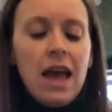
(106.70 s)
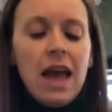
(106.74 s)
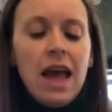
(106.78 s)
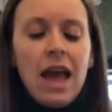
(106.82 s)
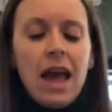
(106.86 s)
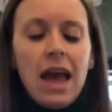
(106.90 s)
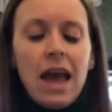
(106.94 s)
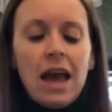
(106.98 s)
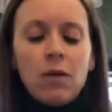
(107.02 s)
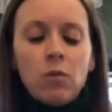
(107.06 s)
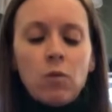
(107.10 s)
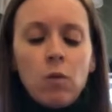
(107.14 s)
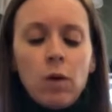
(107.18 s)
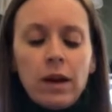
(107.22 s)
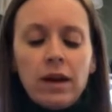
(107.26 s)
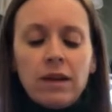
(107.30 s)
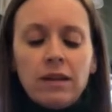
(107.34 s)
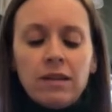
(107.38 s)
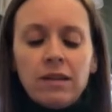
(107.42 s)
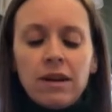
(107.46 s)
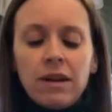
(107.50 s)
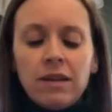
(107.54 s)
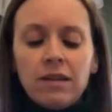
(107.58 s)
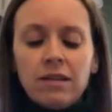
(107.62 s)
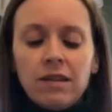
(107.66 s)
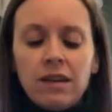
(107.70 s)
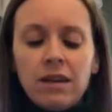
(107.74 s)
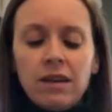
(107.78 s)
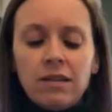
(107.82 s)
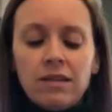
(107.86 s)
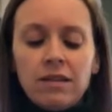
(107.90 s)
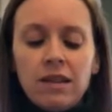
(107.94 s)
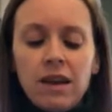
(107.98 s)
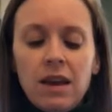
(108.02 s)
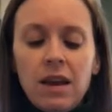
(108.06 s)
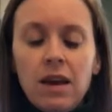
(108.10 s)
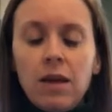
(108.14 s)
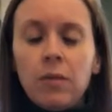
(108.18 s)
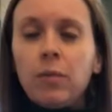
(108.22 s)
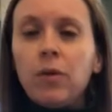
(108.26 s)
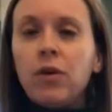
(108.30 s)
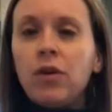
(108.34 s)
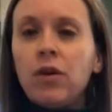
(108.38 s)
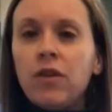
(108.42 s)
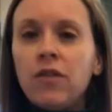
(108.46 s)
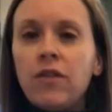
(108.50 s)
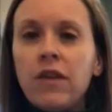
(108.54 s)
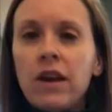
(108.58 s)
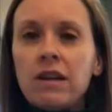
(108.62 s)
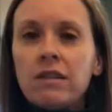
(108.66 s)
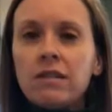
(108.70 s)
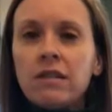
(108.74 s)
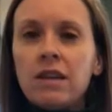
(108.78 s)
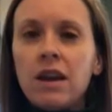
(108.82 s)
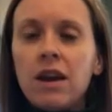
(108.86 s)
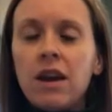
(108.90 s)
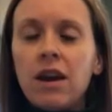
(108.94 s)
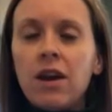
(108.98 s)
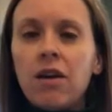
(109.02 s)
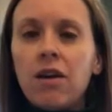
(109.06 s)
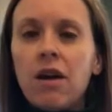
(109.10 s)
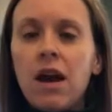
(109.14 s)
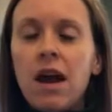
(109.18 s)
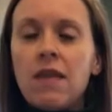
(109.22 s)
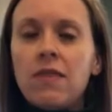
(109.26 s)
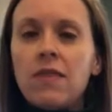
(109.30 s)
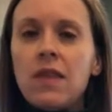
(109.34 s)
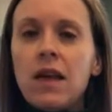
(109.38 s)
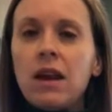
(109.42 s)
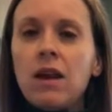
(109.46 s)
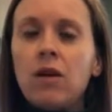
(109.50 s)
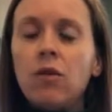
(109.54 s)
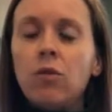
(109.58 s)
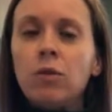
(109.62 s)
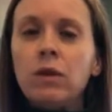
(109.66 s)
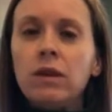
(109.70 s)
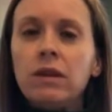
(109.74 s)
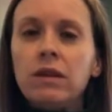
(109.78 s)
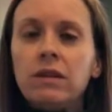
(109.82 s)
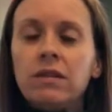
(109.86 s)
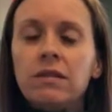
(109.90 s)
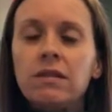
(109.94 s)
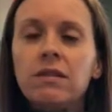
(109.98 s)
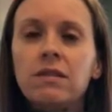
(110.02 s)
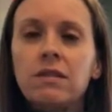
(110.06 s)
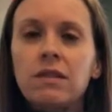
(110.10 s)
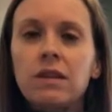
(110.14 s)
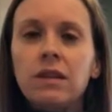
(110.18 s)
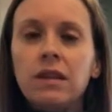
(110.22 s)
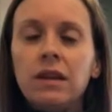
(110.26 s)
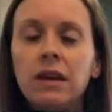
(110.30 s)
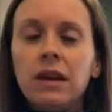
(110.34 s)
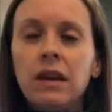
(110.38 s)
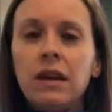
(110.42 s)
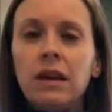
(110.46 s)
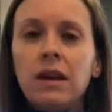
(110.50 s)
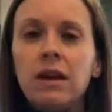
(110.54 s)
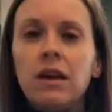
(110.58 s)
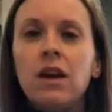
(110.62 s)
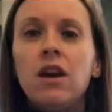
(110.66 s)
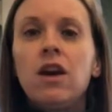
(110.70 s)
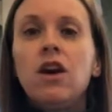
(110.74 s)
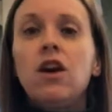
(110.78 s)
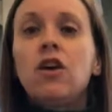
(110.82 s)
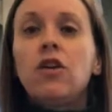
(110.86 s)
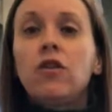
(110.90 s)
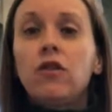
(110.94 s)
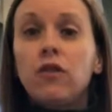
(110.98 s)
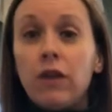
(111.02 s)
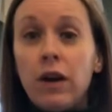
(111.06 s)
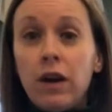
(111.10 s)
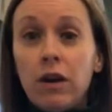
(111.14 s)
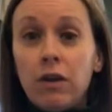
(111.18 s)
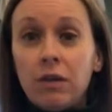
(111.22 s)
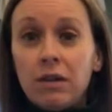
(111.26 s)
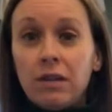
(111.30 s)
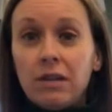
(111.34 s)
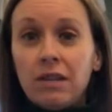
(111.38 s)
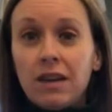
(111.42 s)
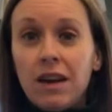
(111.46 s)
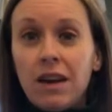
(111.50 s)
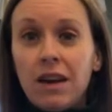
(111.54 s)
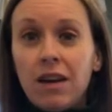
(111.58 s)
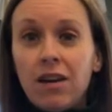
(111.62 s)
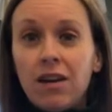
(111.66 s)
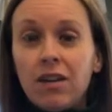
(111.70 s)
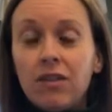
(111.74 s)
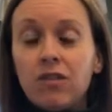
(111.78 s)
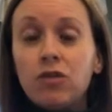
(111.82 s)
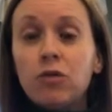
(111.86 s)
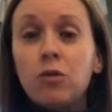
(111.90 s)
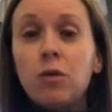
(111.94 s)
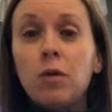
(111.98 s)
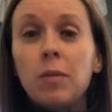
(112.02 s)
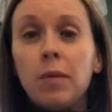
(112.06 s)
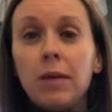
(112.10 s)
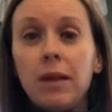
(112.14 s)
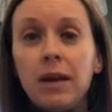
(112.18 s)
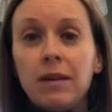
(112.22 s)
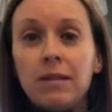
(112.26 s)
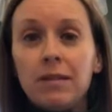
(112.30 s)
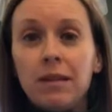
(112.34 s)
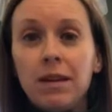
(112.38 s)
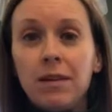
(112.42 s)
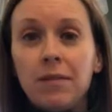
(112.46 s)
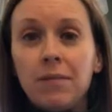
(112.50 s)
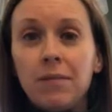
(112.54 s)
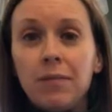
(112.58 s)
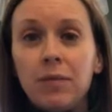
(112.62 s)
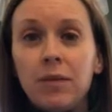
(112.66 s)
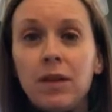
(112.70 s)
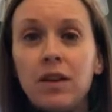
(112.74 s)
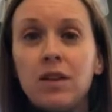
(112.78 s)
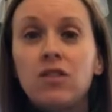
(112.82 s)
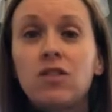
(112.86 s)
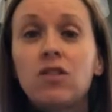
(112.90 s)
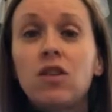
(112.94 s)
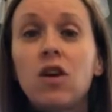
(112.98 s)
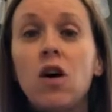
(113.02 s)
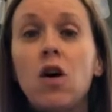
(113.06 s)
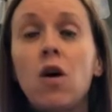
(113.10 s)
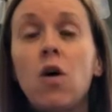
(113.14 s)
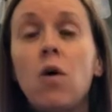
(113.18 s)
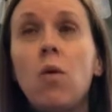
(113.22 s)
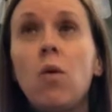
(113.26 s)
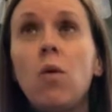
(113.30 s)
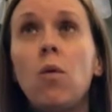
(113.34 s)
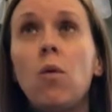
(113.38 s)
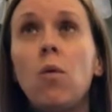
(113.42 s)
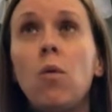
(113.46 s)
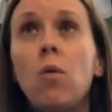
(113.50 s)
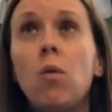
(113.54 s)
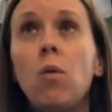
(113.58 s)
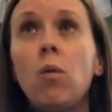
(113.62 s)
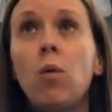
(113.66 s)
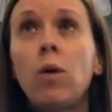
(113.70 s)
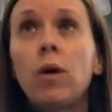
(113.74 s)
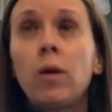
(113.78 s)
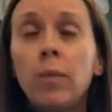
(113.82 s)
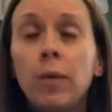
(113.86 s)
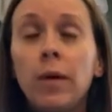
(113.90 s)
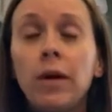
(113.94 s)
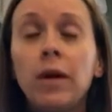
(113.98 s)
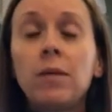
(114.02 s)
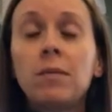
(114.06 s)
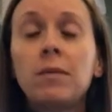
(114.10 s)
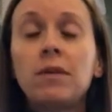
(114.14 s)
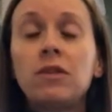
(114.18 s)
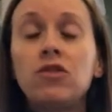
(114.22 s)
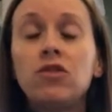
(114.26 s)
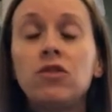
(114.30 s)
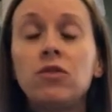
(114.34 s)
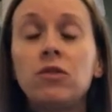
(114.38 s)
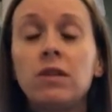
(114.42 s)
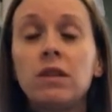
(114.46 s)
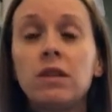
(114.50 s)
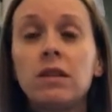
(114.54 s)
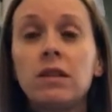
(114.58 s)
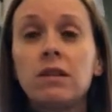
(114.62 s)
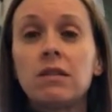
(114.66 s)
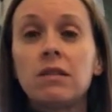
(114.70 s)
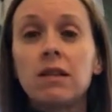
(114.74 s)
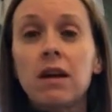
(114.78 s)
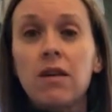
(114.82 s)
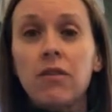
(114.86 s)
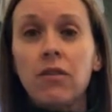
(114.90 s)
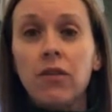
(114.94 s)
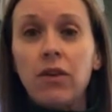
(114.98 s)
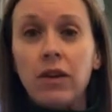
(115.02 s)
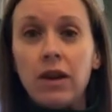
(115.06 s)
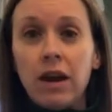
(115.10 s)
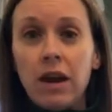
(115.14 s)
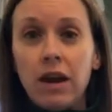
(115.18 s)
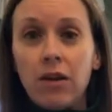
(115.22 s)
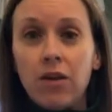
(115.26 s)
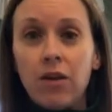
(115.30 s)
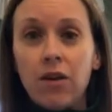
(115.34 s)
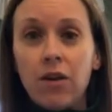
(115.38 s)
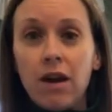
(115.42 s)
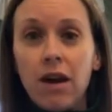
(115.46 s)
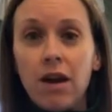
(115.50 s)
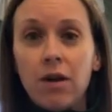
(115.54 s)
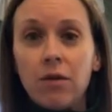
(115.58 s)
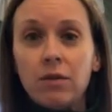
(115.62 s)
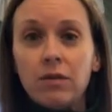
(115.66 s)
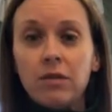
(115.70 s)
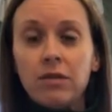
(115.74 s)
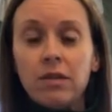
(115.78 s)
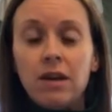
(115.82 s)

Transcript: And what it does is it purifies the air, and then it releases clean, fragranced air to replace it. So we're pretty much using this every day at our house.